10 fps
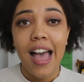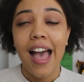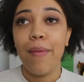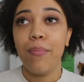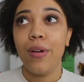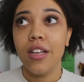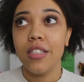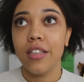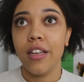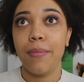And
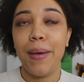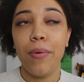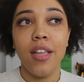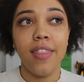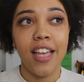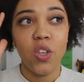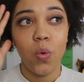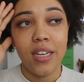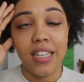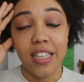plus, people in their
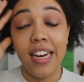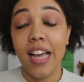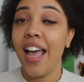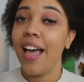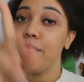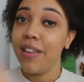20s, and I am